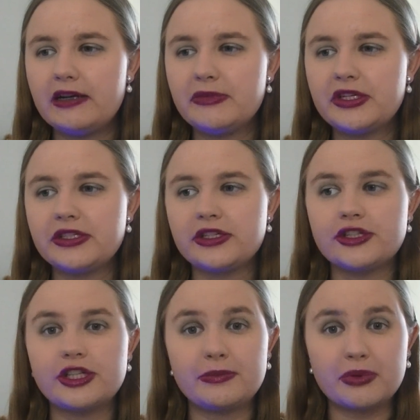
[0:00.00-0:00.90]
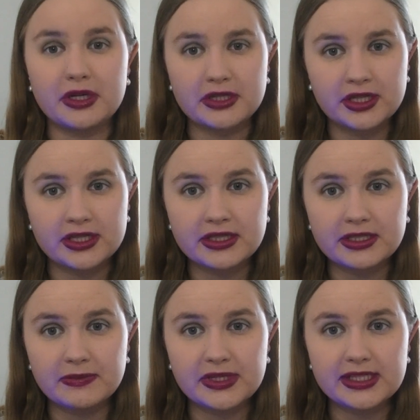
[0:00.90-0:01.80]
because, you know, she prioritizes
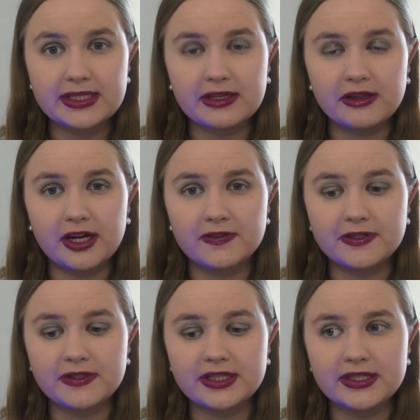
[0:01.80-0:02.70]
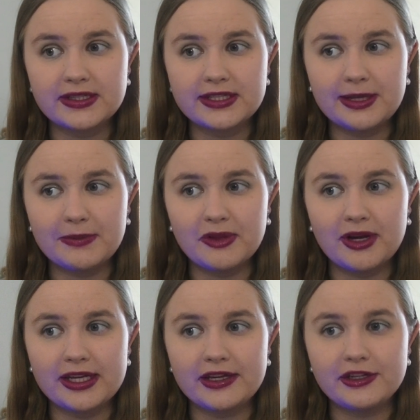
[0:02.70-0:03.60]
domestic life, so it doesn't seem
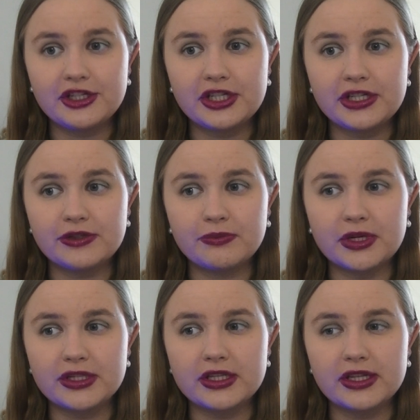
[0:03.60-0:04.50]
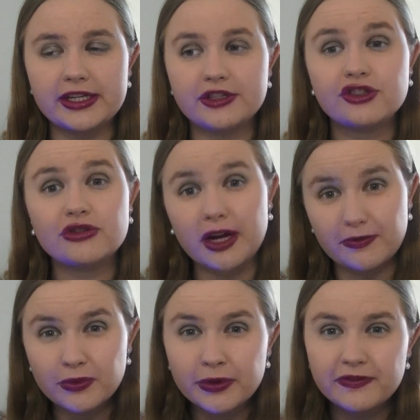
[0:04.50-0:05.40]
like she is one to, like,
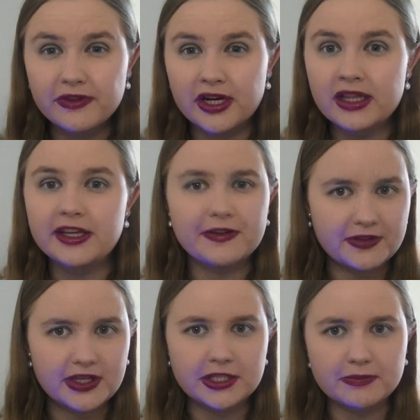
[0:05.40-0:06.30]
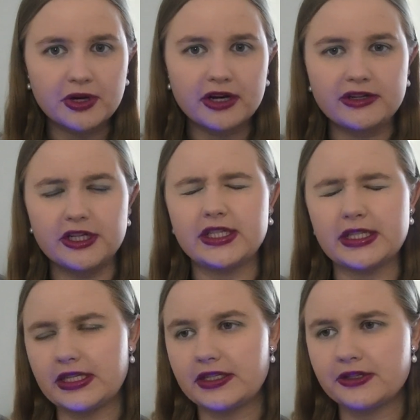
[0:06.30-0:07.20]
travel with Niall if he is
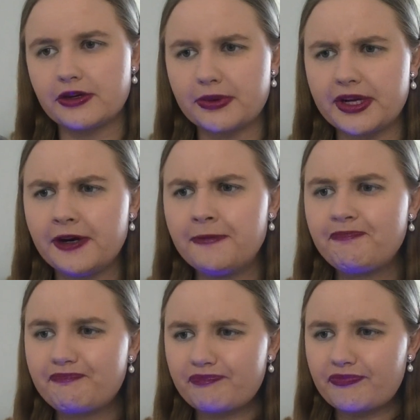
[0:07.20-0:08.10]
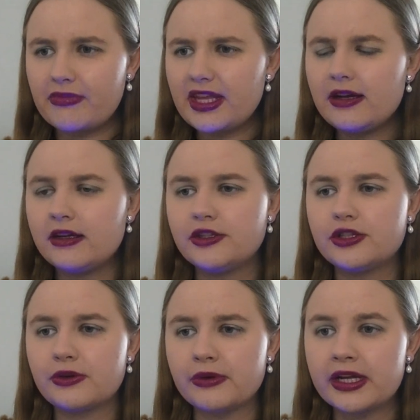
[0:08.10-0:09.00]
prioritizing his career and
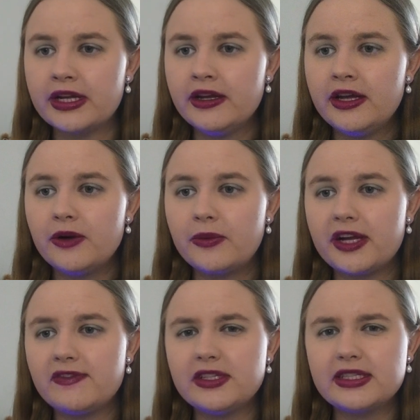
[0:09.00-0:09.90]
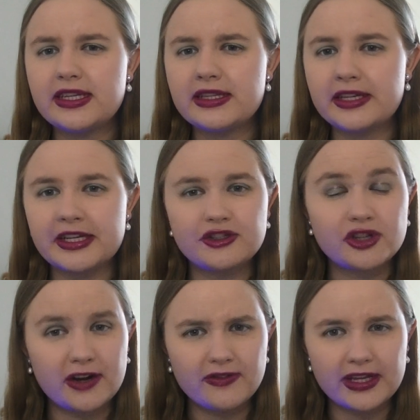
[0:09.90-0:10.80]
touring. We haven't seen, like,
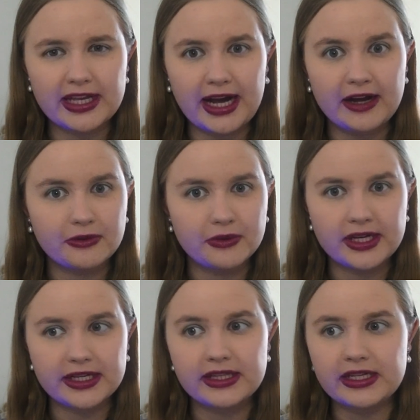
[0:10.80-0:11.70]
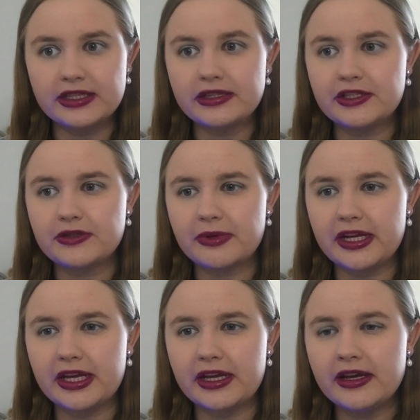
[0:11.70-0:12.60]
traveling at all, I think, in this
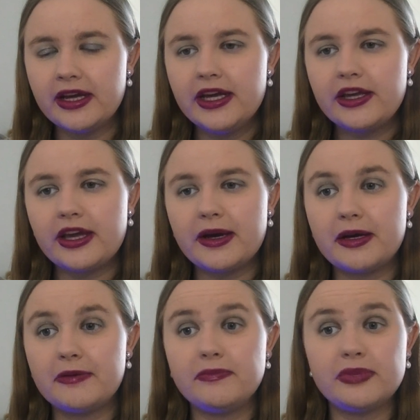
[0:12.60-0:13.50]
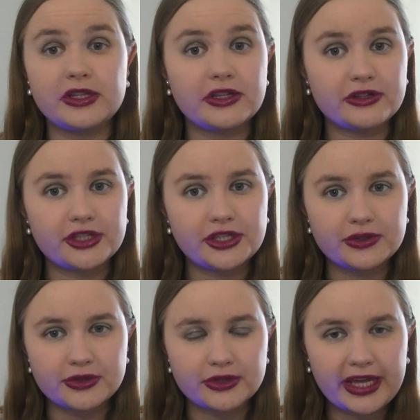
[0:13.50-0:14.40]
reading. But, you know, she's
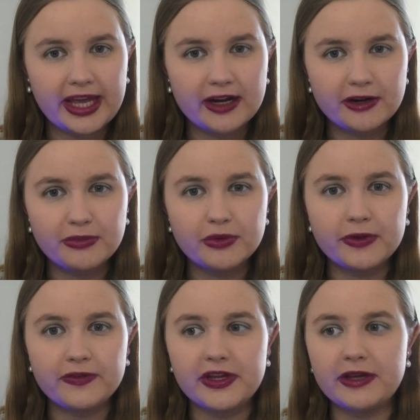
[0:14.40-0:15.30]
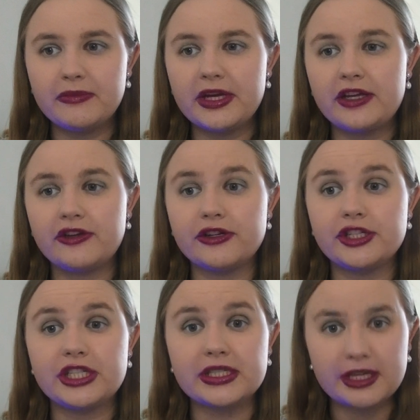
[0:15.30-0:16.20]
also accountable with him. You know,
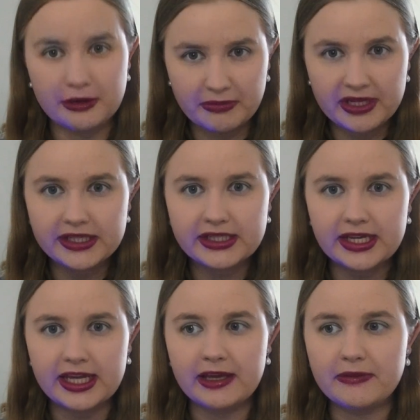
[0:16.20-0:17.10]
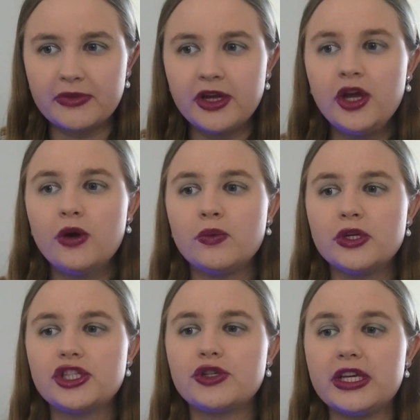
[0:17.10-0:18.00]
she's committed to him,
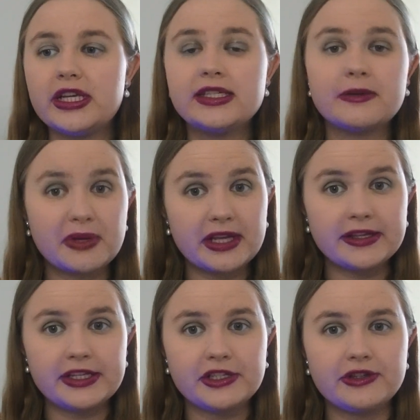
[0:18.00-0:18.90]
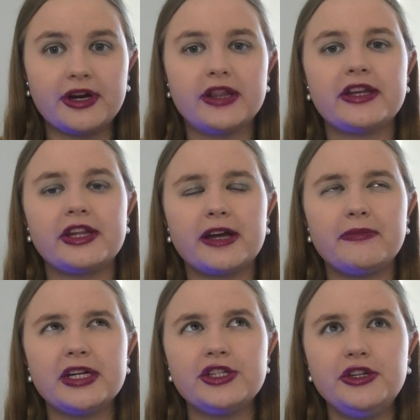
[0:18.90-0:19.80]
which is appealing to Niall. And I
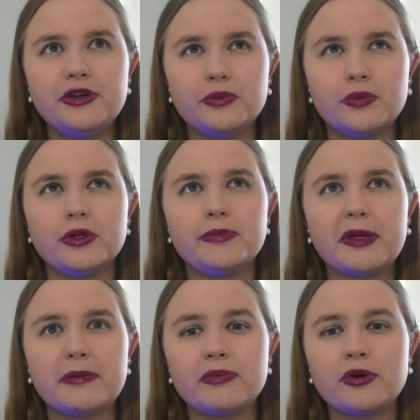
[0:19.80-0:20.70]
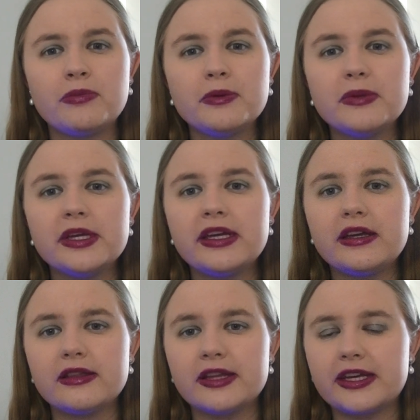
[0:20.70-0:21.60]
imagine it would be
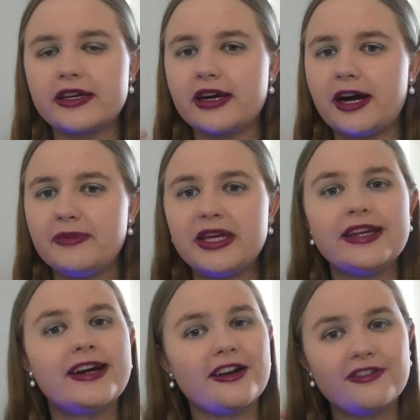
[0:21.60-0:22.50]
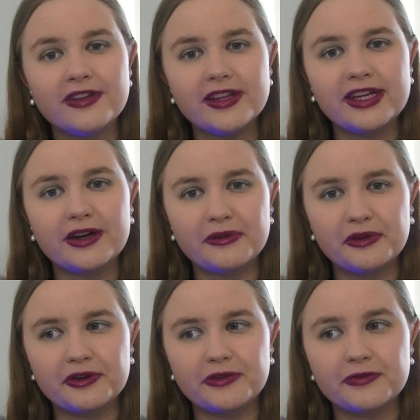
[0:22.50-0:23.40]
probably, like, I mean, I feel like a
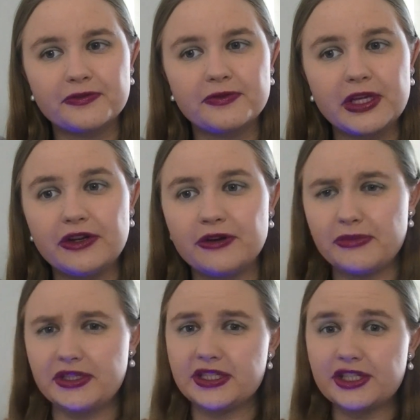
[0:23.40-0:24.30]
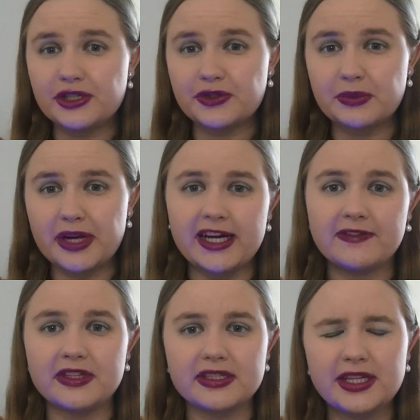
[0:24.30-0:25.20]
lot of, you know, musicians would
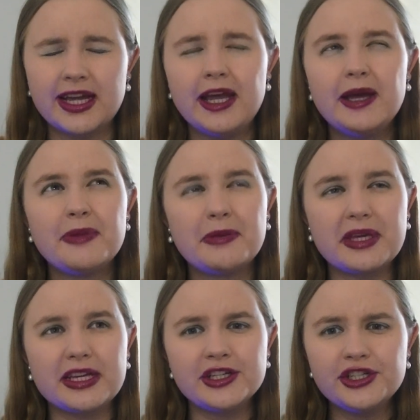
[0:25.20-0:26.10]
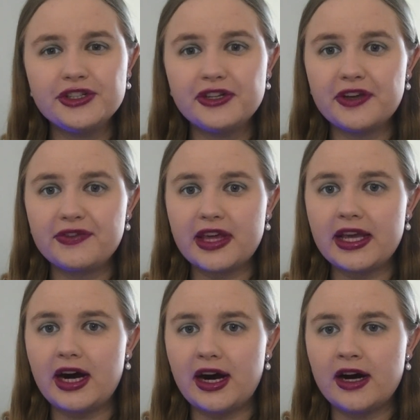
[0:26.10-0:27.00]
have this maybe issue if
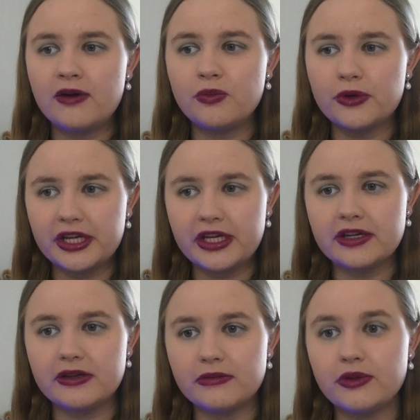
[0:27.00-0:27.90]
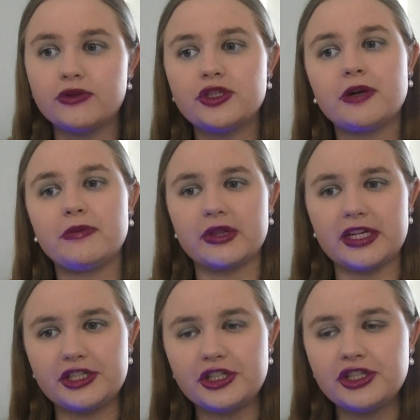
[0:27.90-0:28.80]
they are wanting a long-term
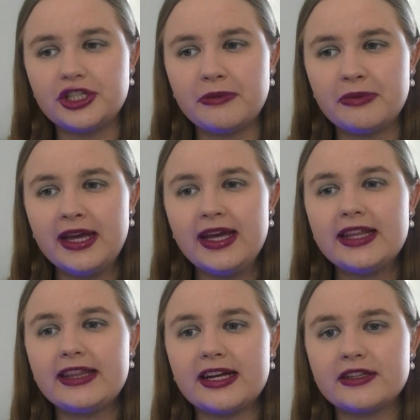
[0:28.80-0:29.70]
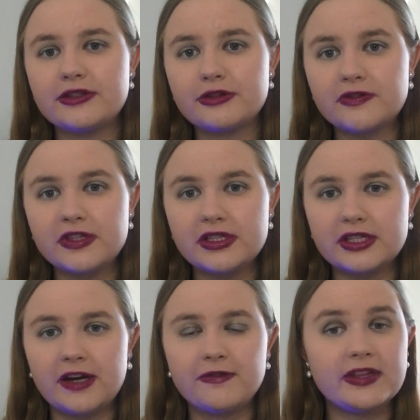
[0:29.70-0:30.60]
relationship. That sort of
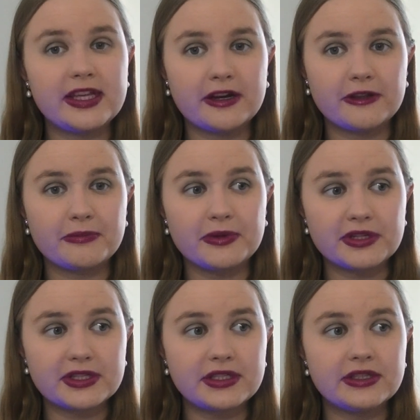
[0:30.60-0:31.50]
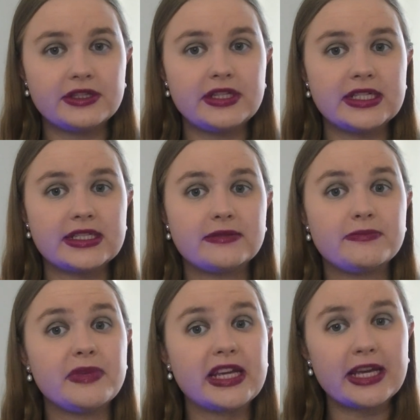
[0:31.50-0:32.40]
desire for the other person is
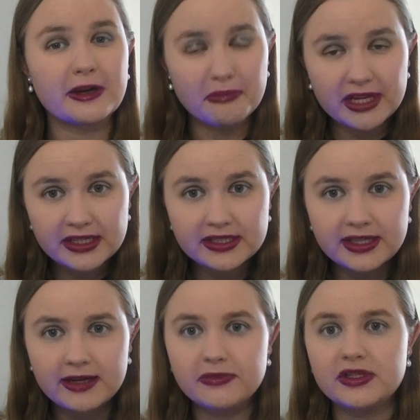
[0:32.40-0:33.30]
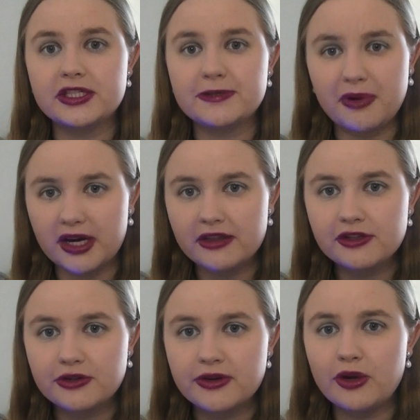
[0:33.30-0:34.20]
being committed to them despite the
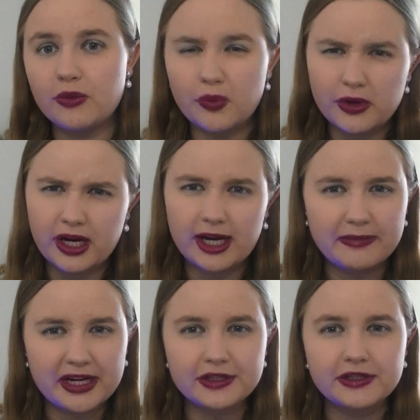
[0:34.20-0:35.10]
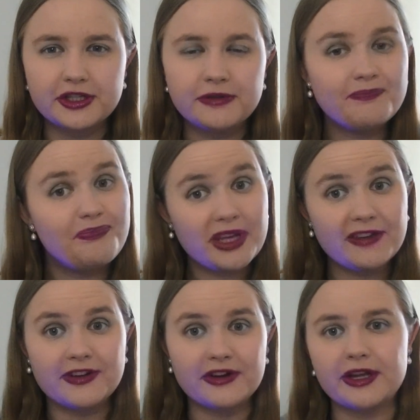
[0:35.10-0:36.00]
touring would, I imagine,
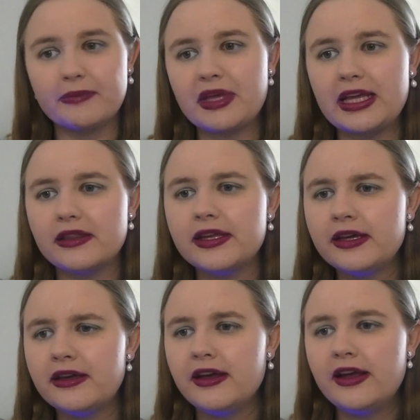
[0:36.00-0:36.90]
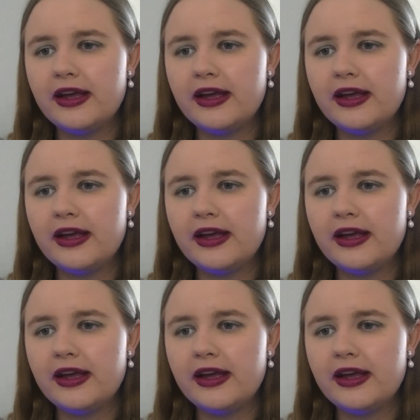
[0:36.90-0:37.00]
be very appealing.